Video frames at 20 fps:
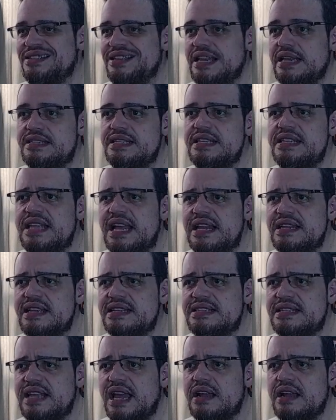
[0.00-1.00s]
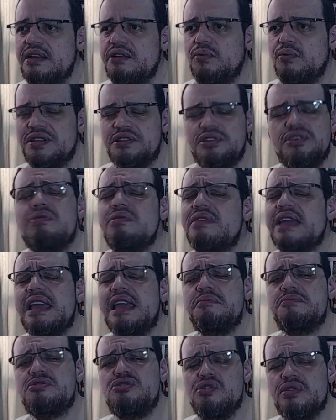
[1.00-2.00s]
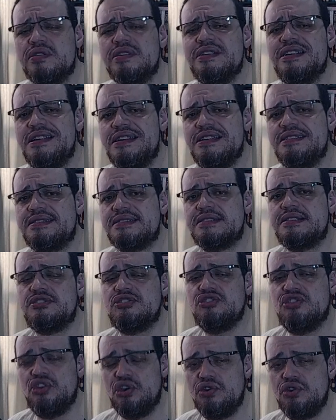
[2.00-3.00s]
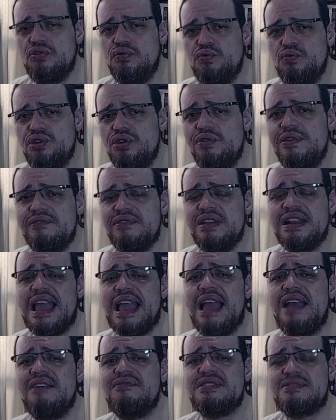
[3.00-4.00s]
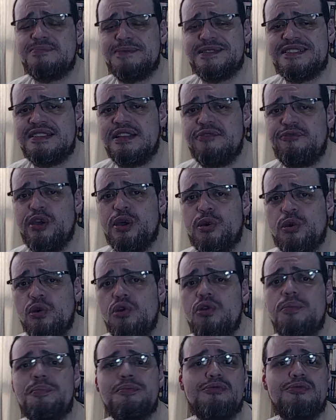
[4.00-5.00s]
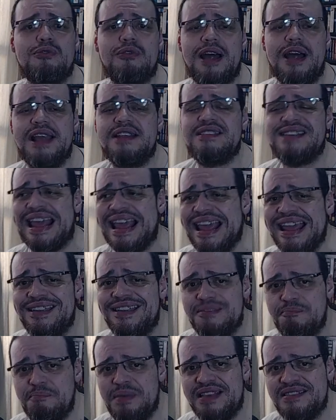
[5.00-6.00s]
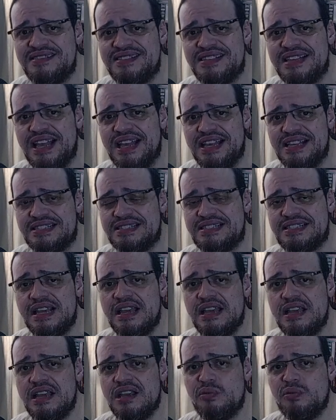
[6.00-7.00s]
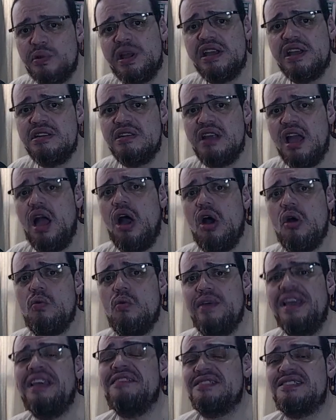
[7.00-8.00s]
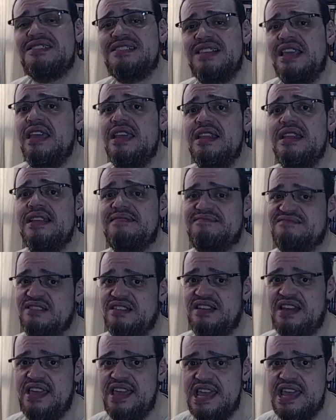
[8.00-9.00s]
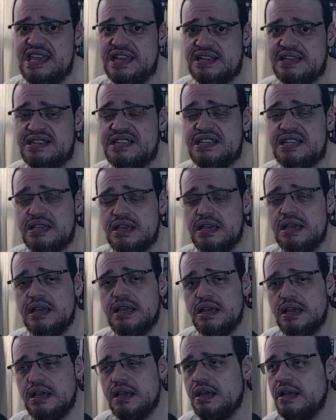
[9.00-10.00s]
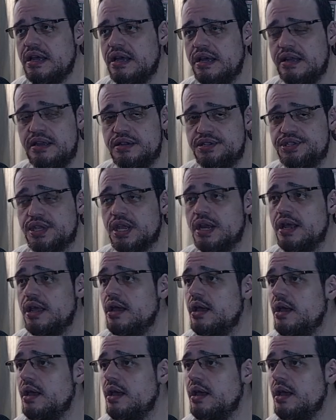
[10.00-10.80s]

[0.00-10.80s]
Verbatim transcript: Isn't that exactly what you games journalists do? You even have a specific group to write hate pieces. We know, we've seen it leaked. Allegedly.